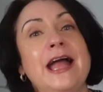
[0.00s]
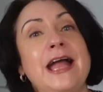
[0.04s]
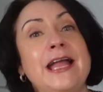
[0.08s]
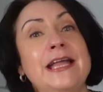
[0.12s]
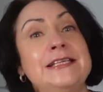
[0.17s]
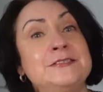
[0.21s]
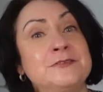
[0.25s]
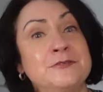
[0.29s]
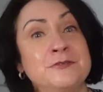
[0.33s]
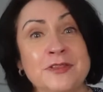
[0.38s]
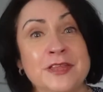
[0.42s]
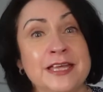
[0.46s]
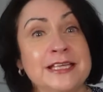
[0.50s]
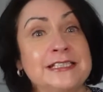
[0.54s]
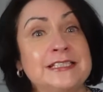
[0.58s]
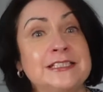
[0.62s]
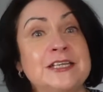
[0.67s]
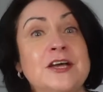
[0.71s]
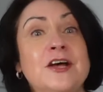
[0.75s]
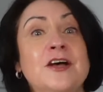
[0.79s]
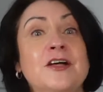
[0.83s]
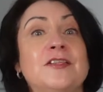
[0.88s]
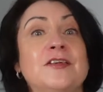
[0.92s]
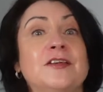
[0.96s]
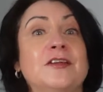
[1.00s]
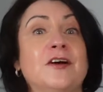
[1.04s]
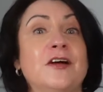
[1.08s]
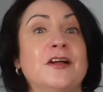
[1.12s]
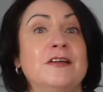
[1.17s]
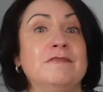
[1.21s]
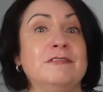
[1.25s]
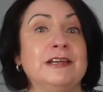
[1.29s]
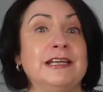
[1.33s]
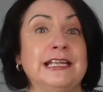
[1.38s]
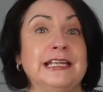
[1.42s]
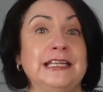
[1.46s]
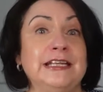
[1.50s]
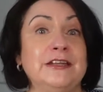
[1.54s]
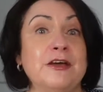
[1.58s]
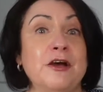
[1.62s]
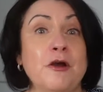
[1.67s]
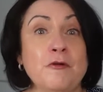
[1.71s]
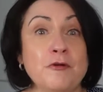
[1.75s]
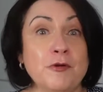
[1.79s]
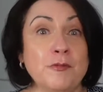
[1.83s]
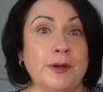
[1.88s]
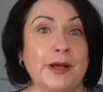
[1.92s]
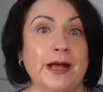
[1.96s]
It's all thanks to her that I really
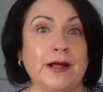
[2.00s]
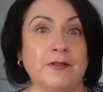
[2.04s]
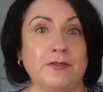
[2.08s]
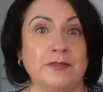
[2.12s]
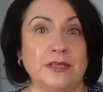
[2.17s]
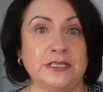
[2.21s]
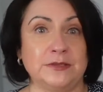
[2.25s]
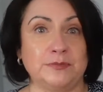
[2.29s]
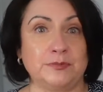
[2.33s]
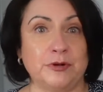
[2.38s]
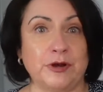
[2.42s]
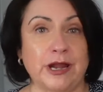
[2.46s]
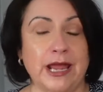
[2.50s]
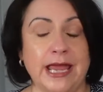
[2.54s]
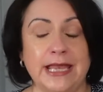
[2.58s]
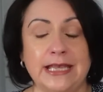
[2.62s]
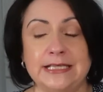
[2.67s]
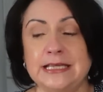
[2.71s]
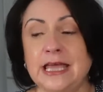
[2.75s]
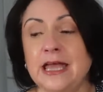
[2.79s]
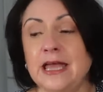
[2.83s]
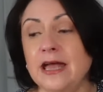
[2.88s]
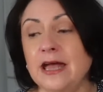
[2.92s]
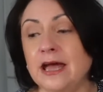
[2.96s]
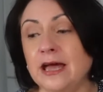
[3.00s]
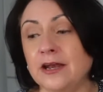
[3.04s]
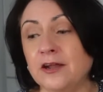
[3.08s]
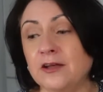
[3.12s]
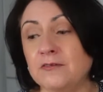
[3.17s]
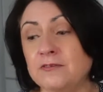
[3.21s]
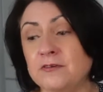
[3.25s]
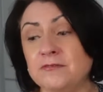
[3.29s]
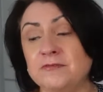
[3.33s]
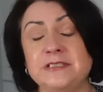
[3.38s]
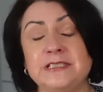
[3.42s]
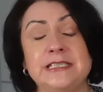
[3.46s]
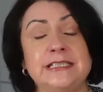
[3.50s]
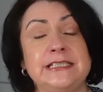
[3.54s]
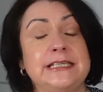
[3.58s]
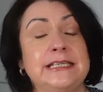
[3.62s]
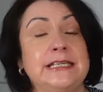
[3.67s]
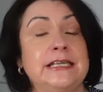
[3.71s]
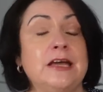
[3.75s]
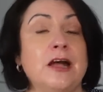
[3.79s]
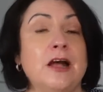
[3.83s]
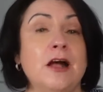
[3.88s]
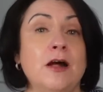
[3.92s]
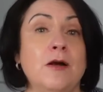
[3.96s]
know about this brand, and I've obviously
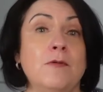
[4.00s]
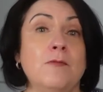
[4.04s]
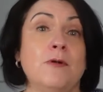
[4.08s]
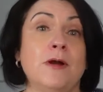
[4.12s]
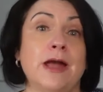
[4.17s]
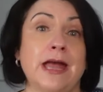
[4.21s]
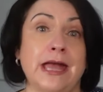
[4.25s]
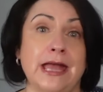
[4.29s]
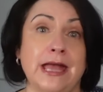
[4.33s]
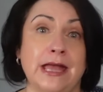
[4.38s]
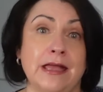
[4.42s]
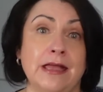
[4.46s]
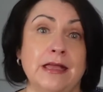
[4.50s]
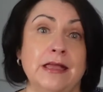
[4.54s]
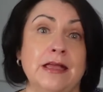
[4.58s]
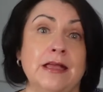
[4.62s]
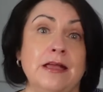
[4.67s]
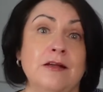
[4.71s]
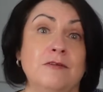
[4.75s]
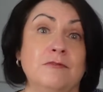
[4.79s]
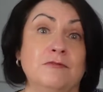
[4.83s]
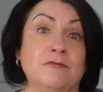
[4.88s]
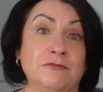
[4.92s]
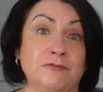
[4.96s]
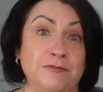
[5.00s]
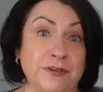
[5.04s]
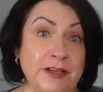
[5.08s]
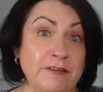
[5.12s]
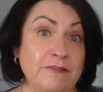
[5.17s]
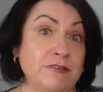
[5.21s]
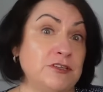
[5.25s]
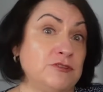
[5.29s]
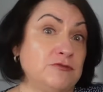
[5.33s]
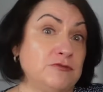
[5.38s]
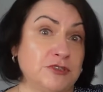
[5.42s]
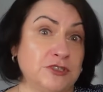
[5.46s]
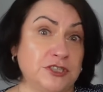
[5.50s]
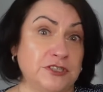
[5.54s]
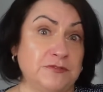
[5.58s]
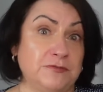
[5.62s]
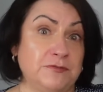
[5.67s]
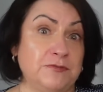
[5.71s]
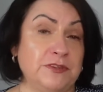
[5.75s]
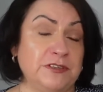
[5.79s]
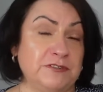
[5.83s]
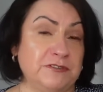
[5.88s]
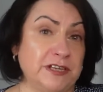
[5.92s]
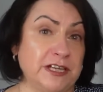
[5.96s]
seen her wear various Roger
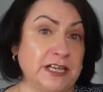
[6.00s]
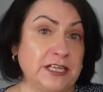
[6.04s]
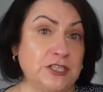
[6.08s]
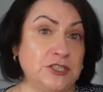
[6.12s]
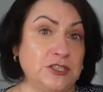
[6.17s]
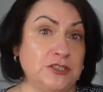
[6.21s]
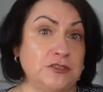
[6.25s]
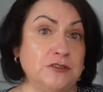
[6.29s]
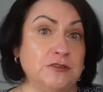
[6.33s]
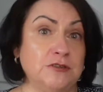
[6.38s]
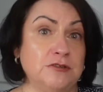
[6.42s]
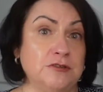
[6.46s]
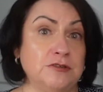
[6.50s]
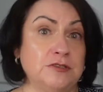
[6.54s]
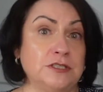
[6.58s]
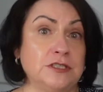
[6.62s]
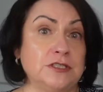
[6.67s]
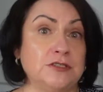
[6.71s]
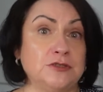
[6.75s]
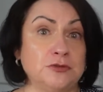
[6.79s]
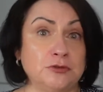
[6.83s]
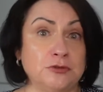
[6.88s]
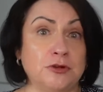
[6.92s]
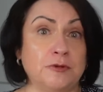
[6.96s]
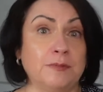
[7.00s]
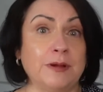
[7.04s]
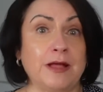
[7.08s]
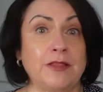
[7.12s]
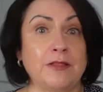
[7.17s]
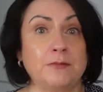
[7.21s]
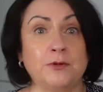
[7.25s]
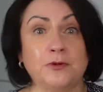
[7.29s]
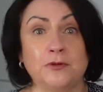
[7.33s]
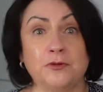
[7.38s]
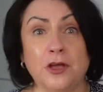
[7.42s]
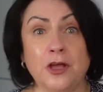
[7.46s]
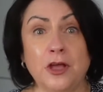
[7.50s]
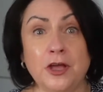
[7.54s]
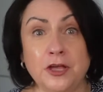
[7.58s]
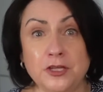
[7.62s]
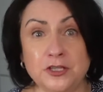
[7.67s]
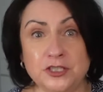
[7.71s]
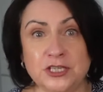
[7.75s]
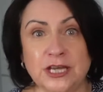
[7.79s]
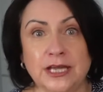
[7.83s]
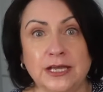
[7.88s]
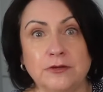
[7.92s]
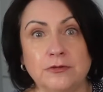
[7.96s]
Vivier shoes and talk about them on her
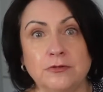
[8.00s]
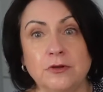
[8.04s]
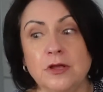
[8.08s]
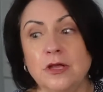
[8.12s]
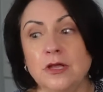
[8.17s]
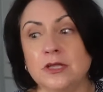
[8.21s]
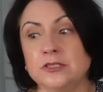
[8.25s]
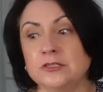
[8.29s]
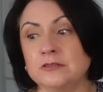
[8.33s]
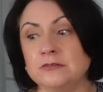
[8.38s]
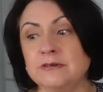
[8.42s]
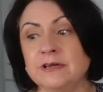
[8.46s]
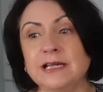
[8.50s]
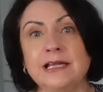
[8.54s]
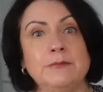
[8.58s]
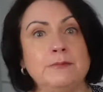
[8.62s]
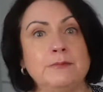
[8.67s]
channel, so really